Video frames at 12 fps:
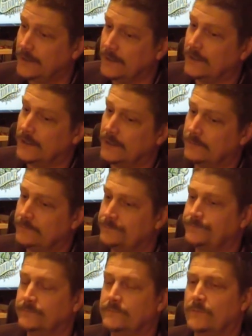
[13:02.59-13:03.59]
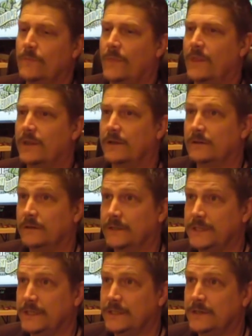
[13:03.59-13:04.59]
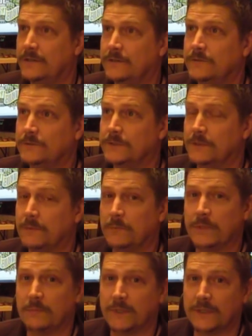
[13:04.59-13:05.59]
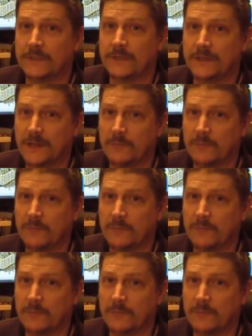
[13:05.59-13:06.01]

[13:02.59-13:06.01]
and I did sort of be a bit